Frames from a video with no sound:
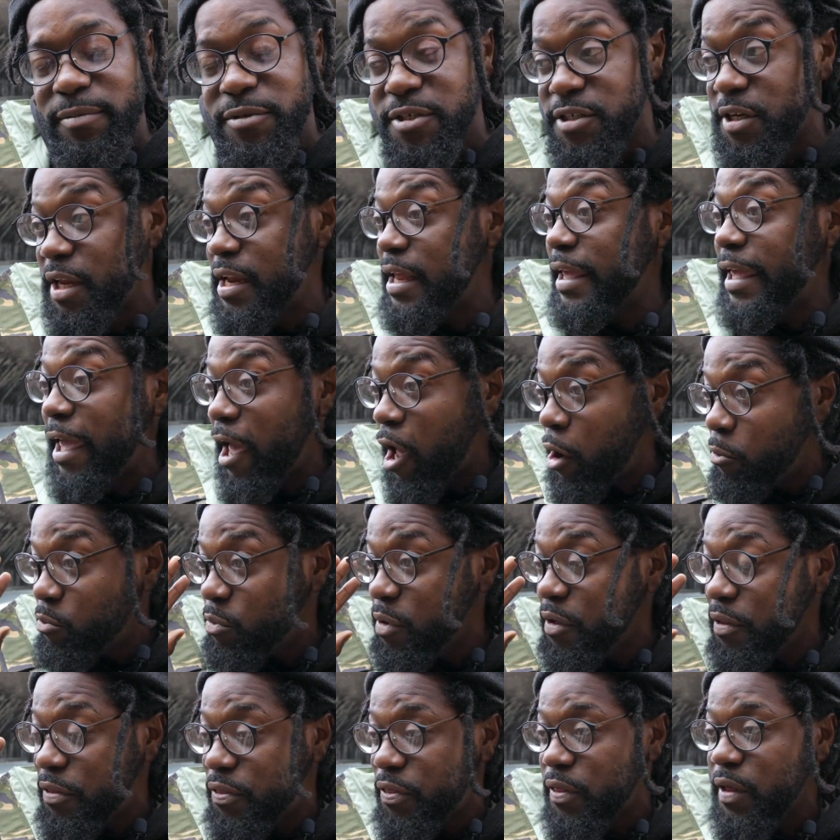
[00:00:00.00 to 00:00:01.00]
I'm just going to get
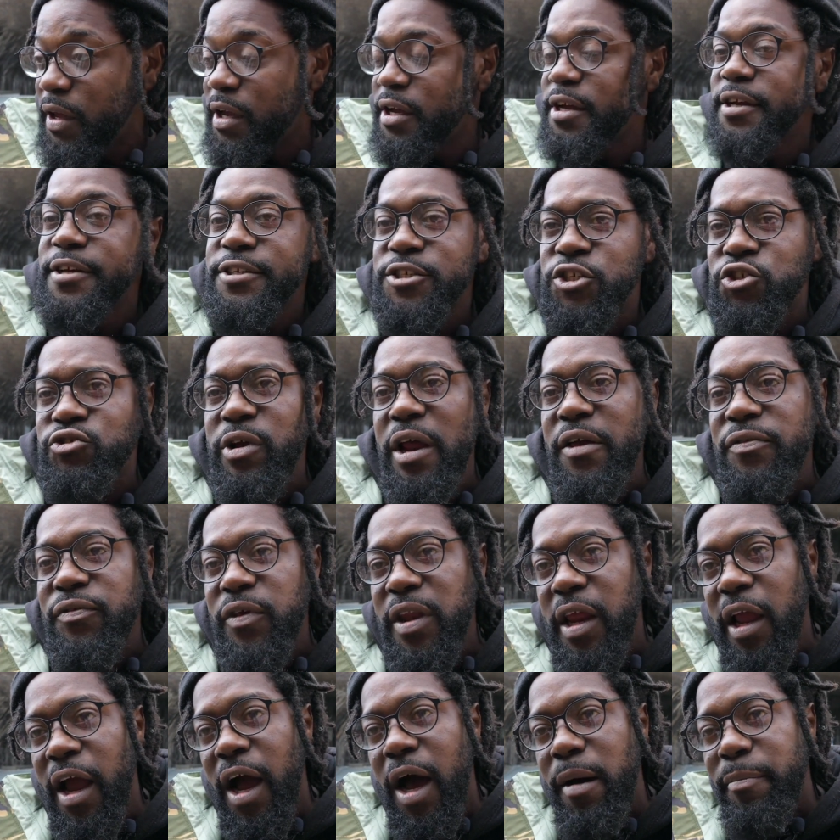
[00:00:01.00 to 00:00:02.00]
on with
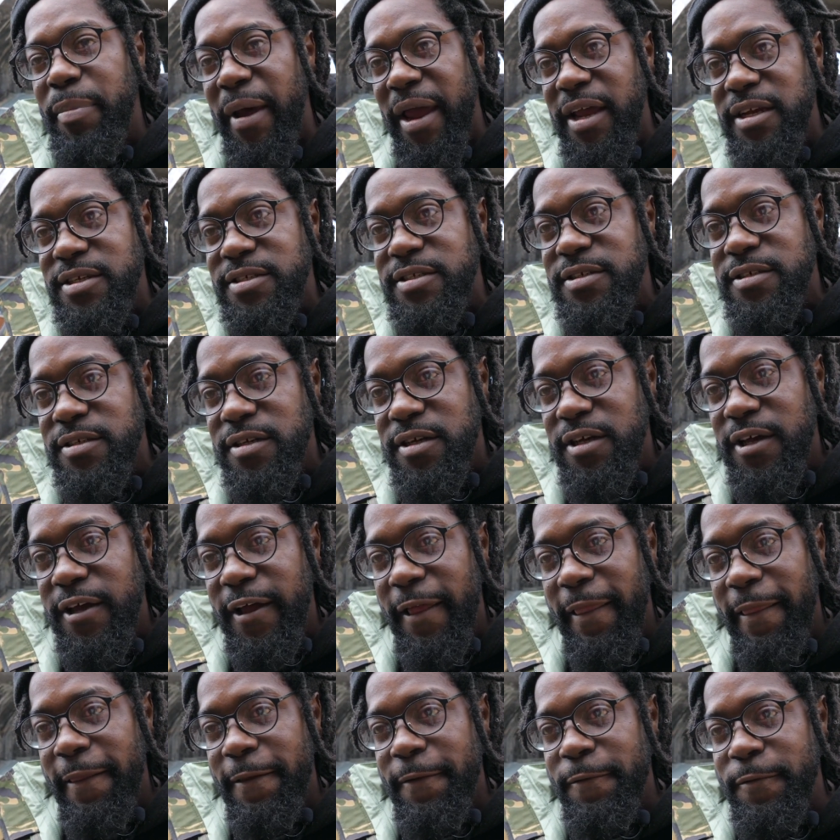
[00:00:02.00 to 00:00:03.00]
strengthening our base,
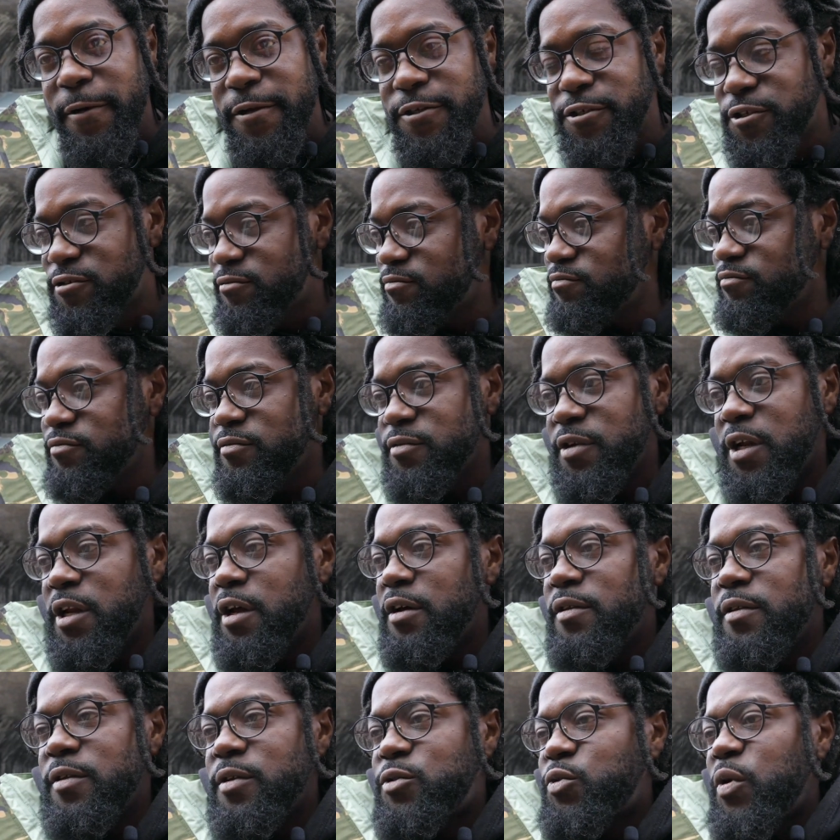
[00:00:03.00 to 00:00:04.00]
which, the
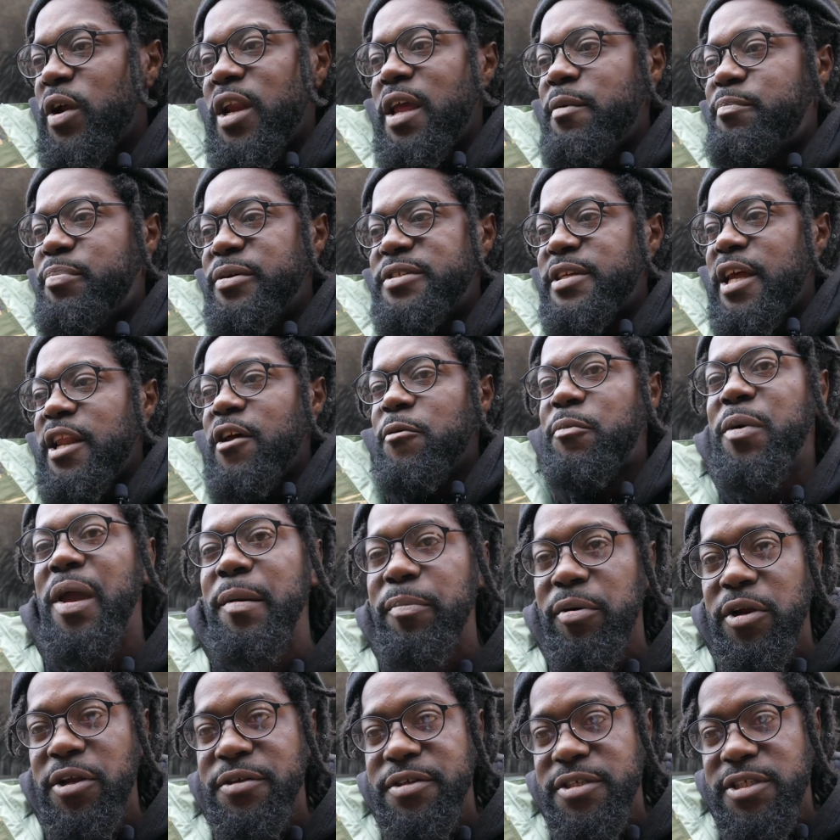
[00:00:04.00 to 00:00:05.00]
20% of
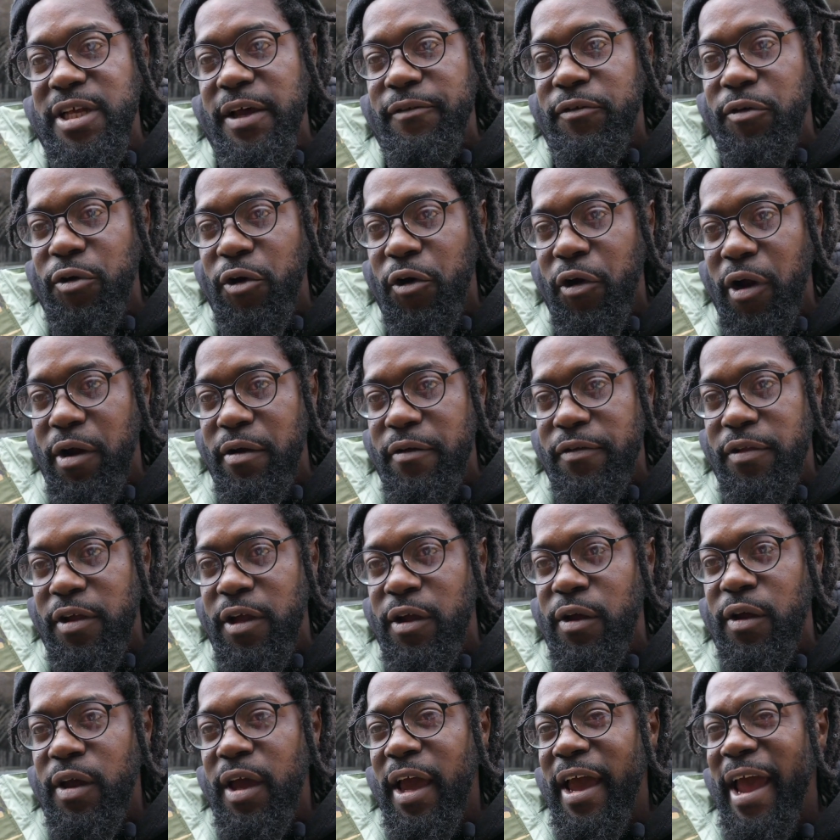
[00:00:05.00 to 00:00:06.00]
people and stuff who agree with
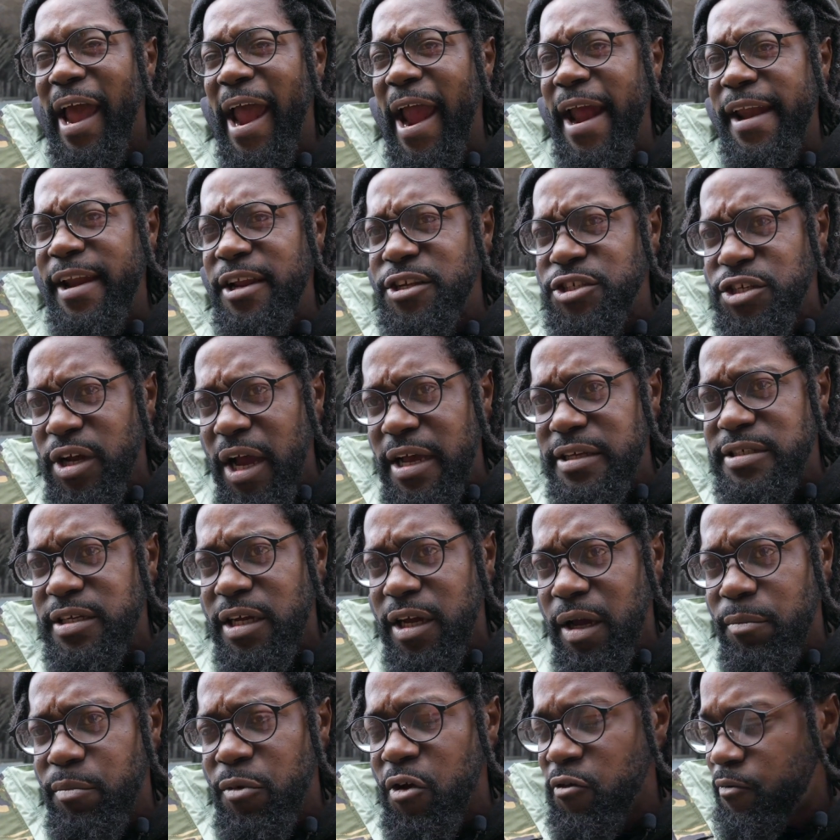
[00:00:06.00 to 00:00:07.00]
you,
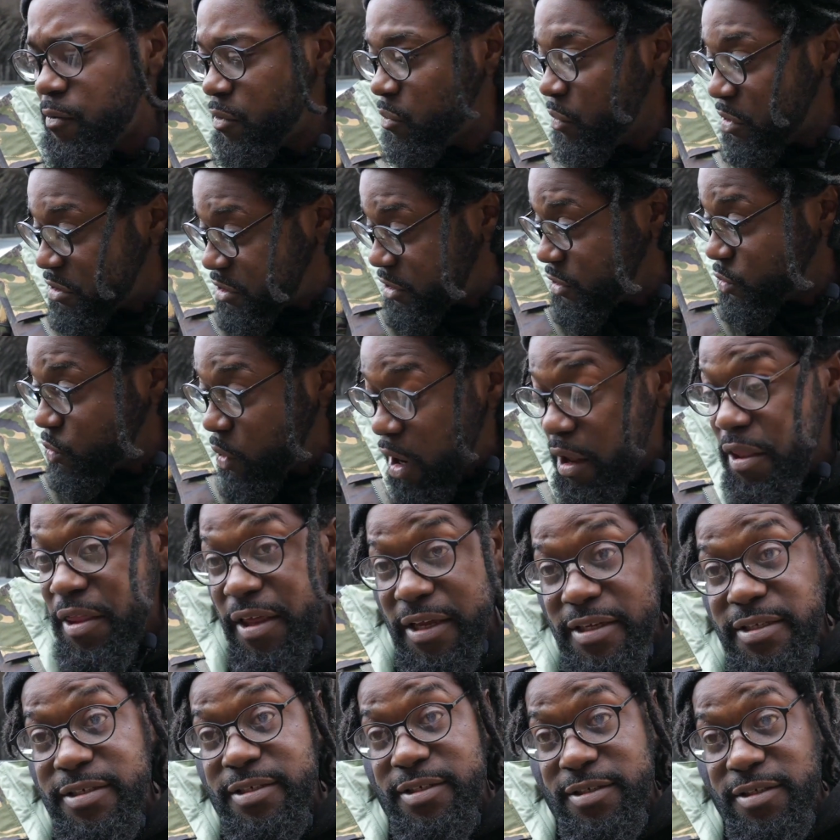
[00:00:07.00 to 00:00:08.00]
energizing a movement, which is what
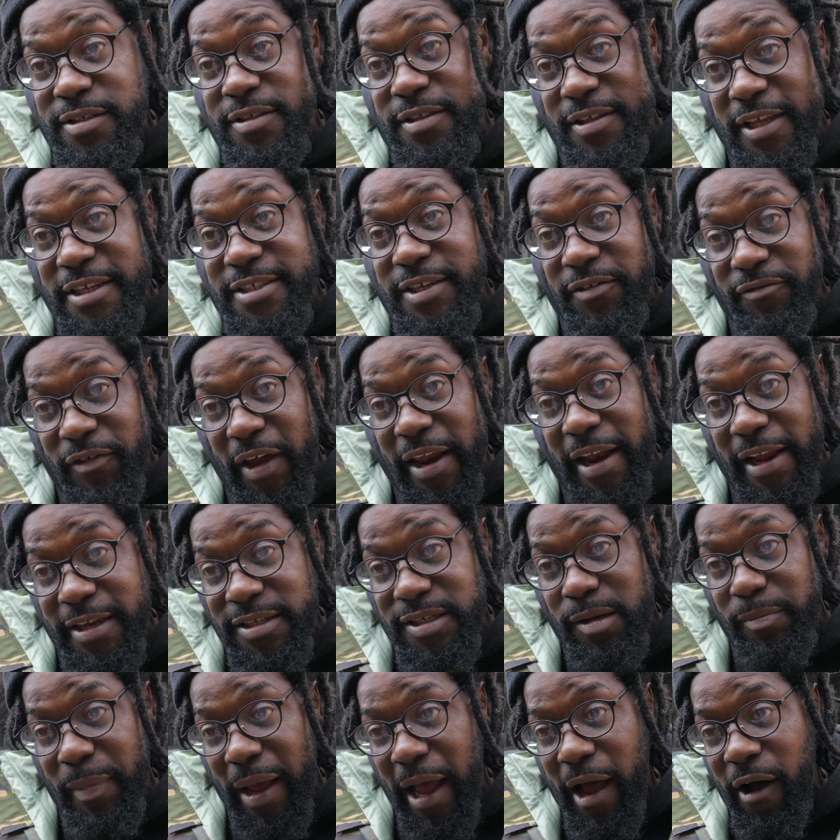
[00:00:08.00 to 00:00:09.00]
this event
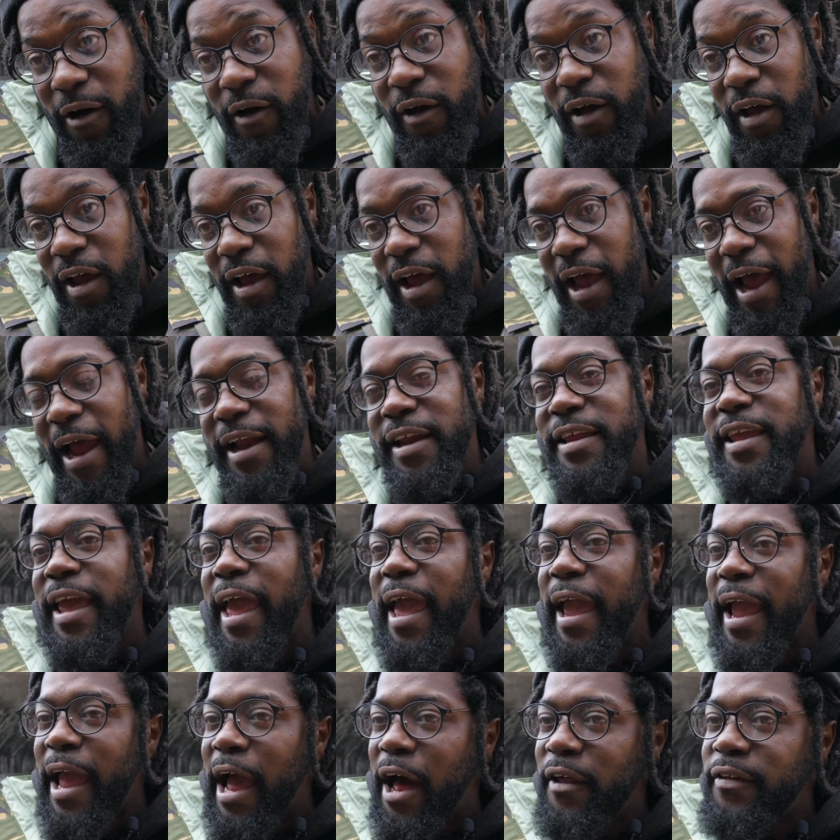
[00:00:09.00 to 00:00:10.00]
is about, and
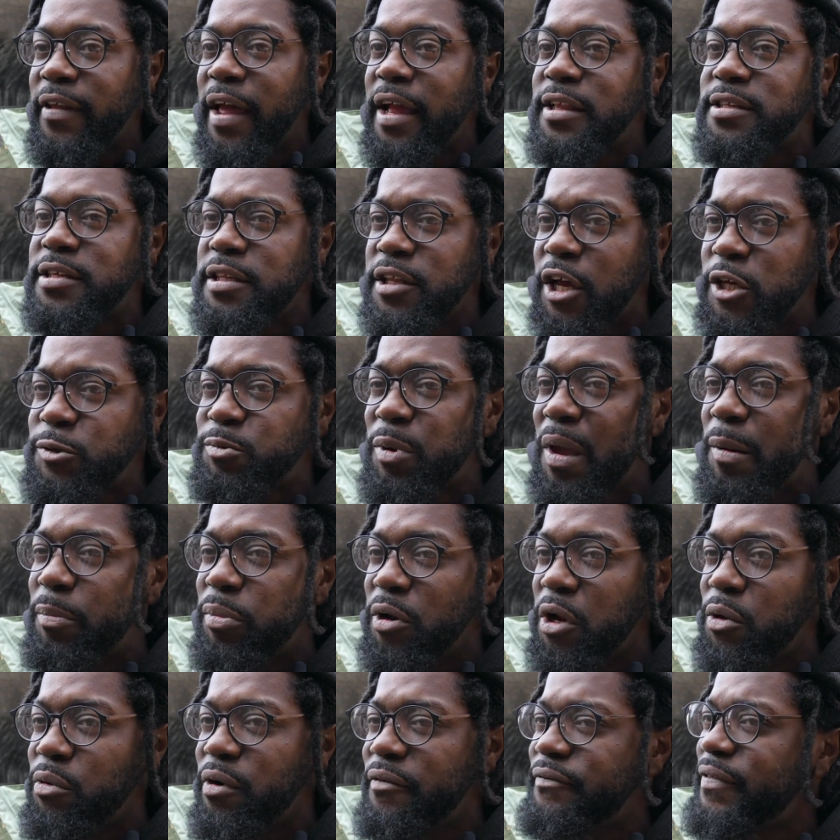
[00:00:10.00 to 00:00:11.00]
getting out there to those
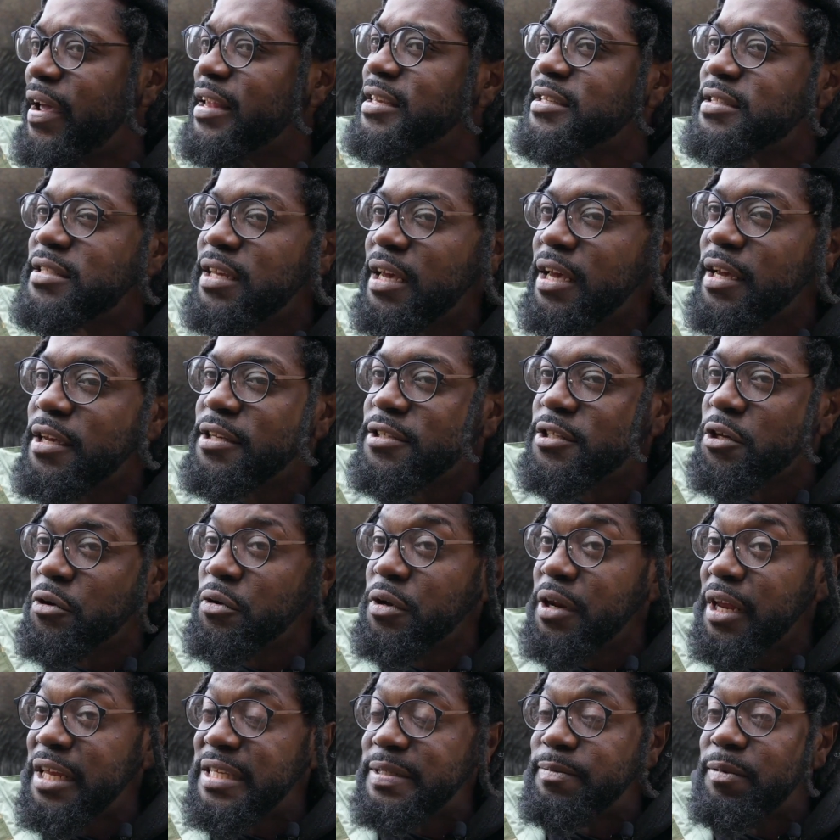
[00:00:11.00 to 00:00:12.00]
people who are fence sitters who
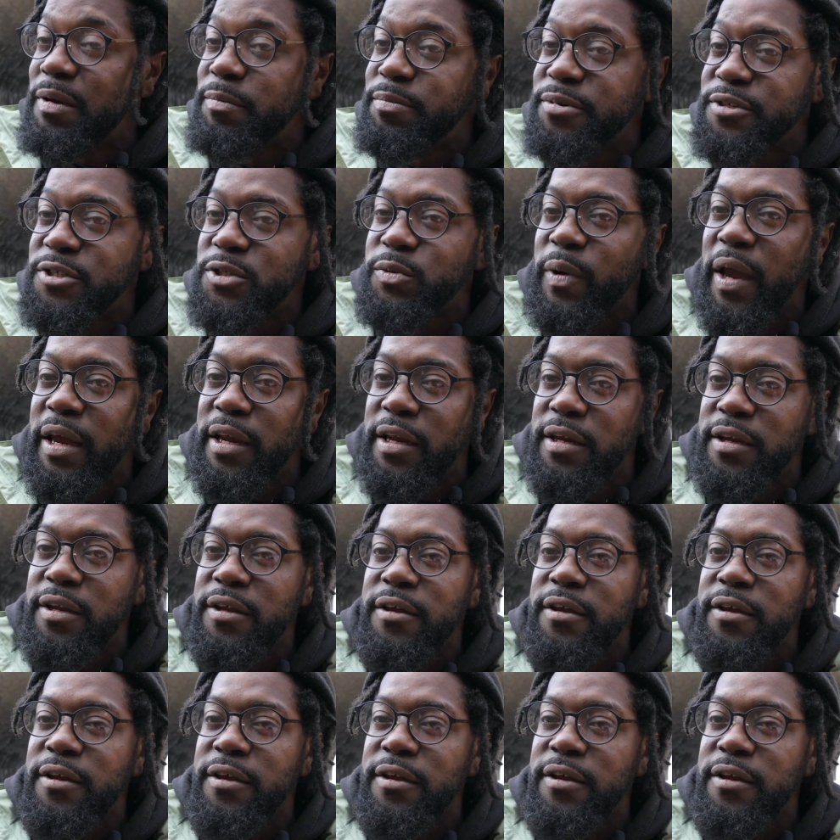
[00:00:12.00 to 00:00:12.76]
need to be persuaded.